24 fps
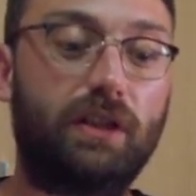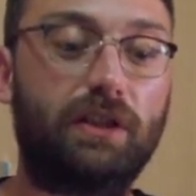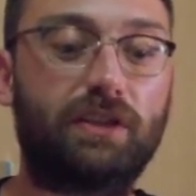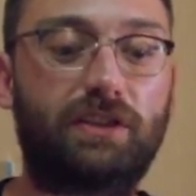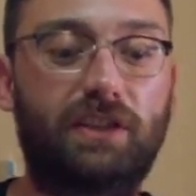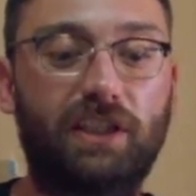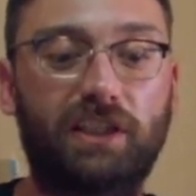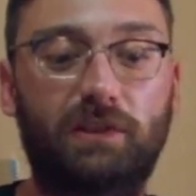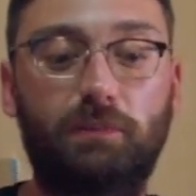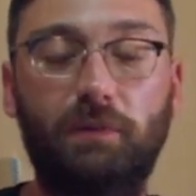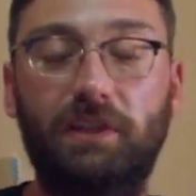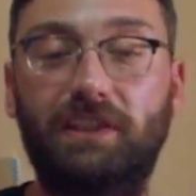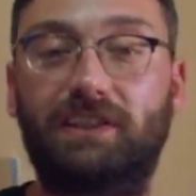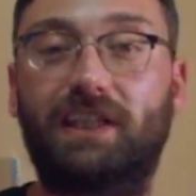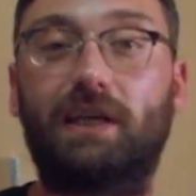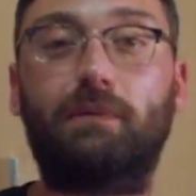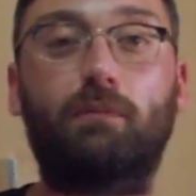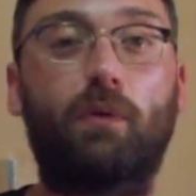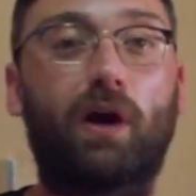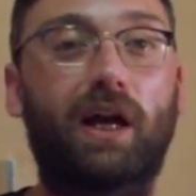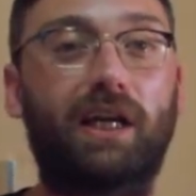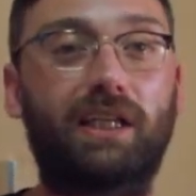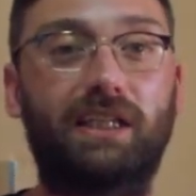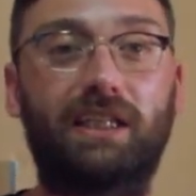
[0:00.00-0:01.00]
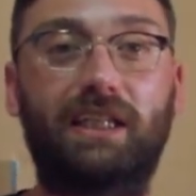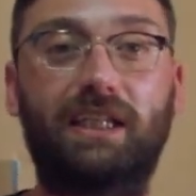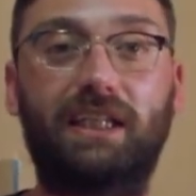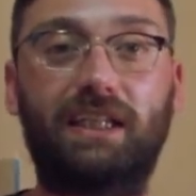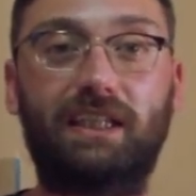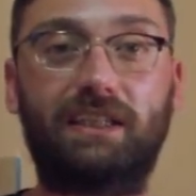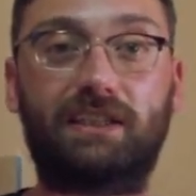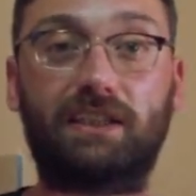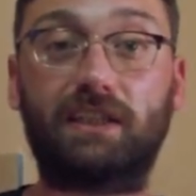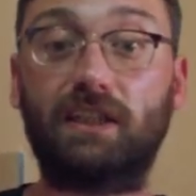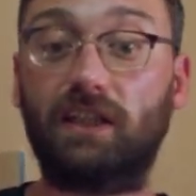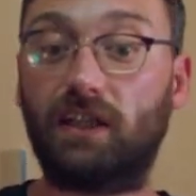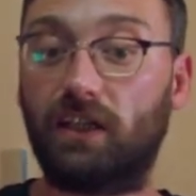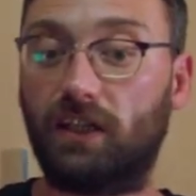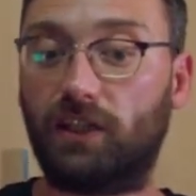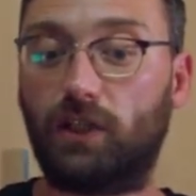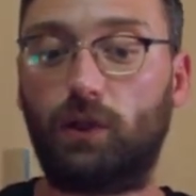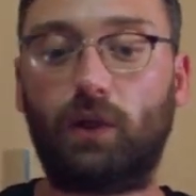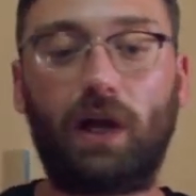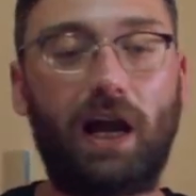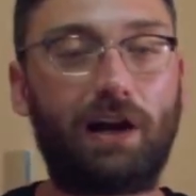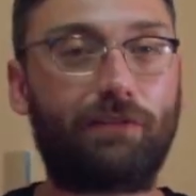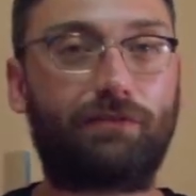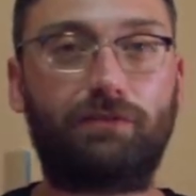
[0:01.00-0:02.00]
So this means they might need,
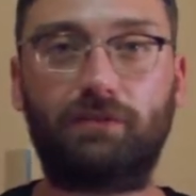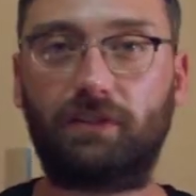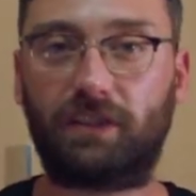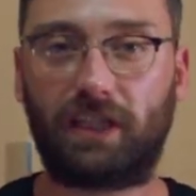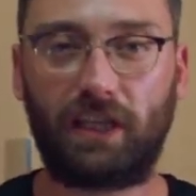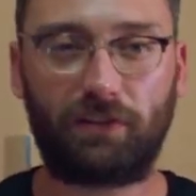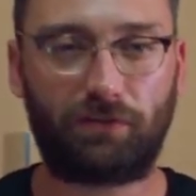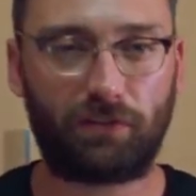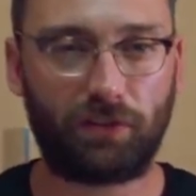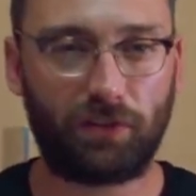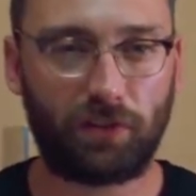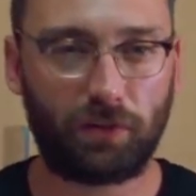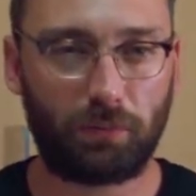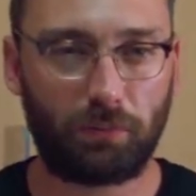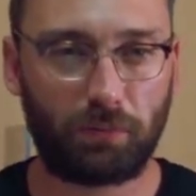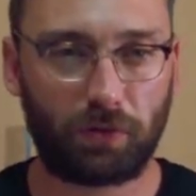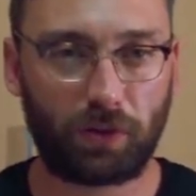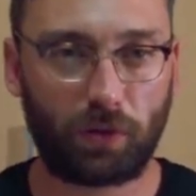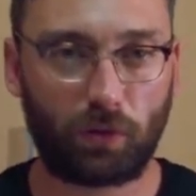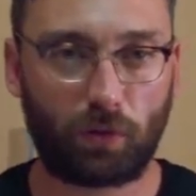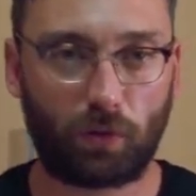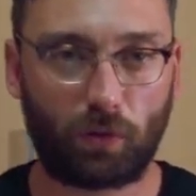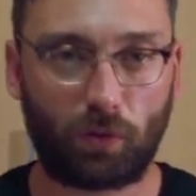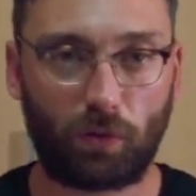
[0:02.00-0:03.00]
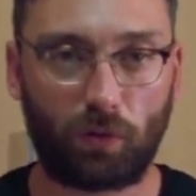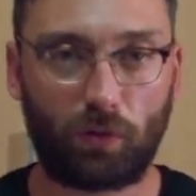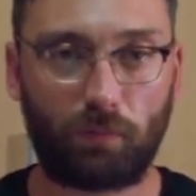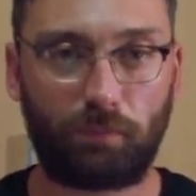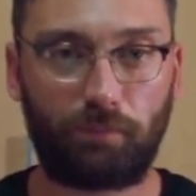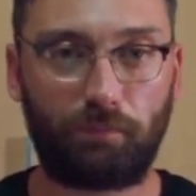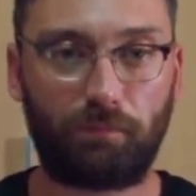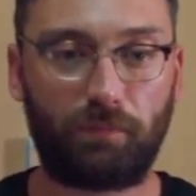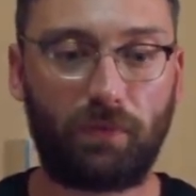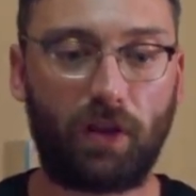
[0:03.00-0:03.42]
you haven't given them your